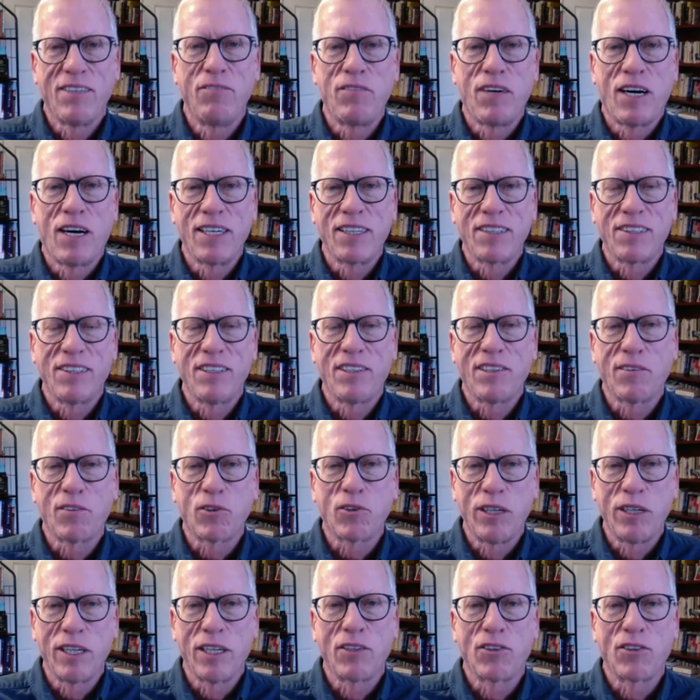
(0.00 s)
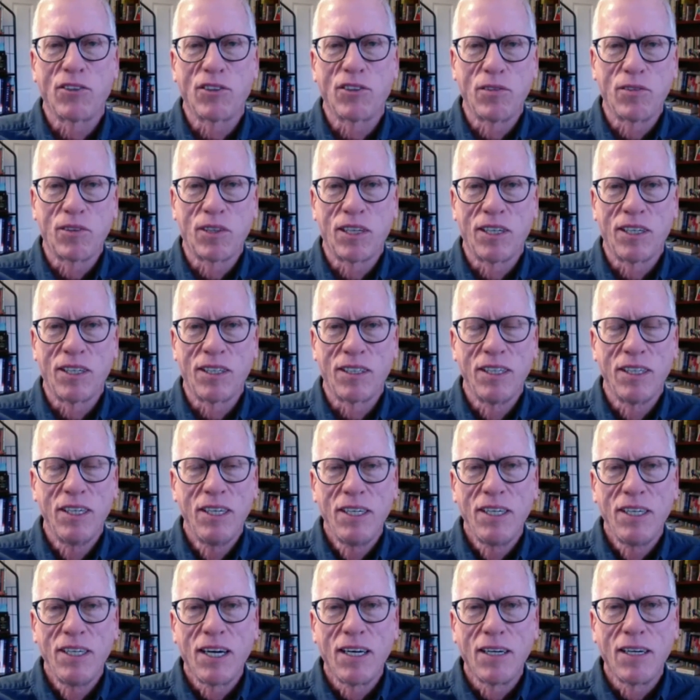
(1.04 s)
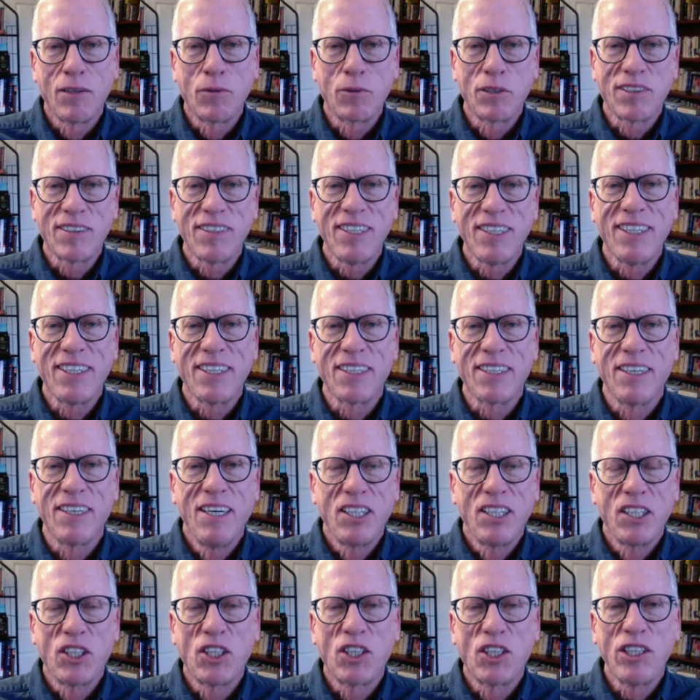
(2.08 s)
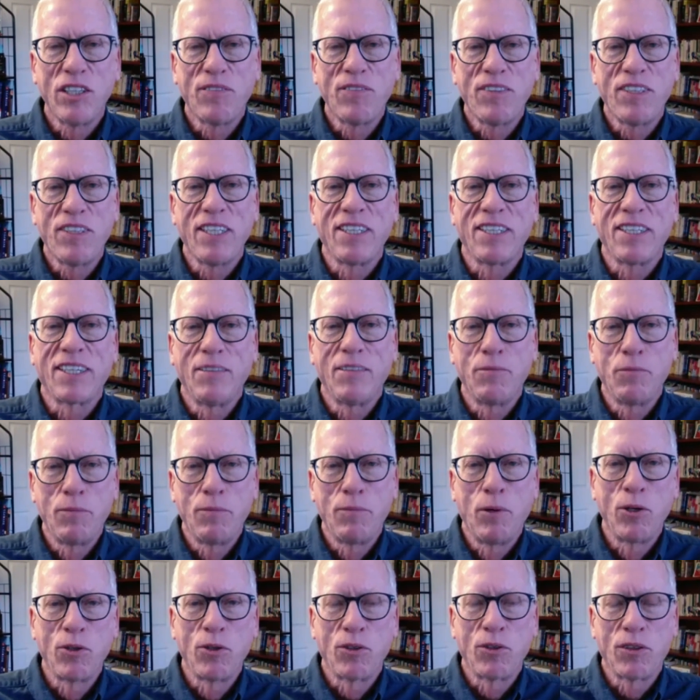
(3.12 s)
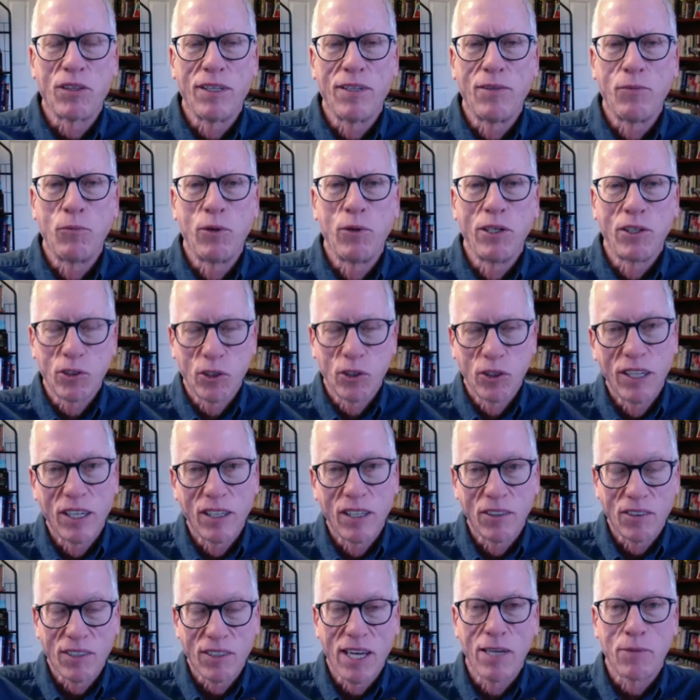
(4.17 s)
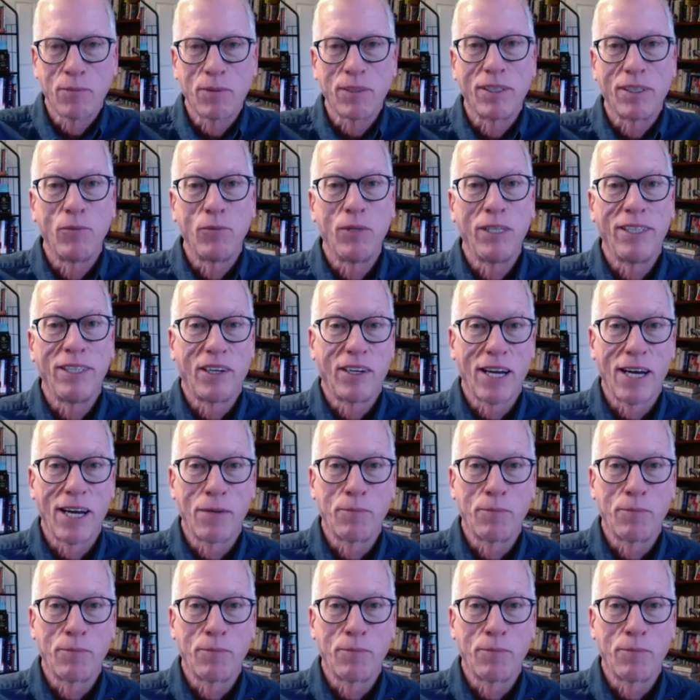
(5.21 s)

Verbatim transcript: in violence of tornadoes overall, uh, we're seeing shifting both in where tornadoes happen and when they're